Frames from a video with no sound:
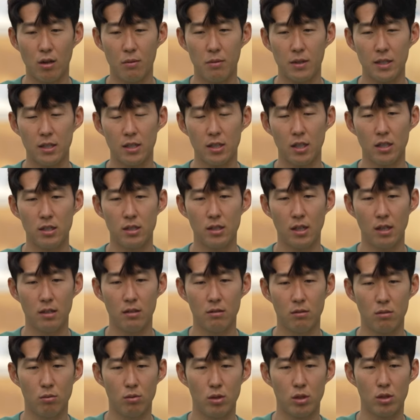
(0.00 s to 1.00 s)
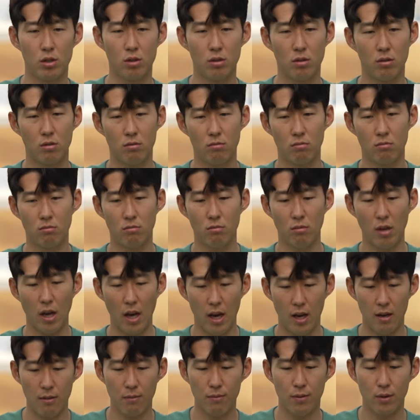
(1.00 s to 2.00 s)
about this and we should
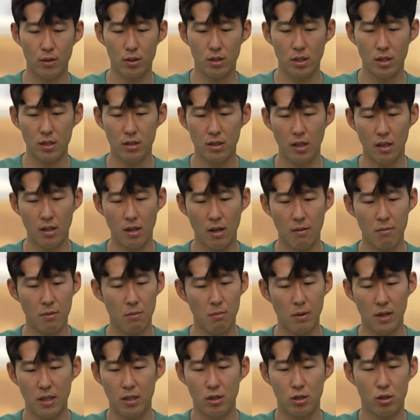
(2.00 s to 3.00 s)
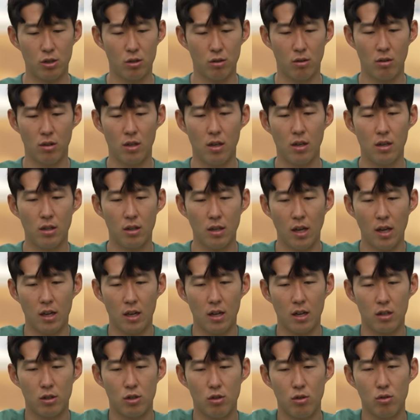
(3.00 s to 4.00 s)
aim for this and everybody should take
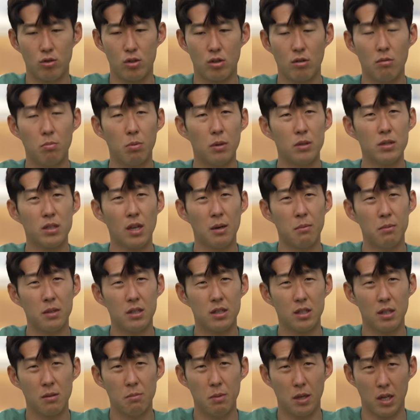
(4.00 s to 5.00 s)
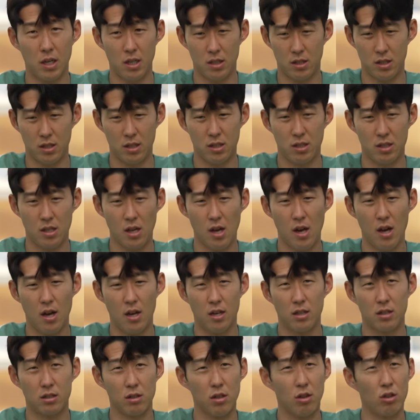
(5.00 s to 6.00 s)
a huge responsibility because it's
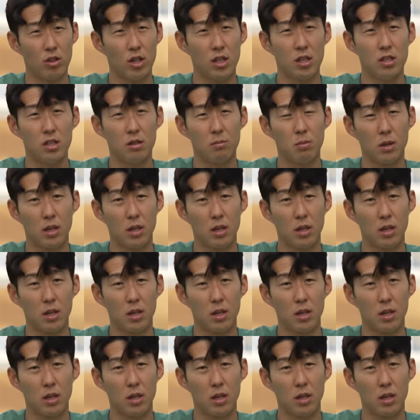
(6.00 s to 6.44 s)
it's not easy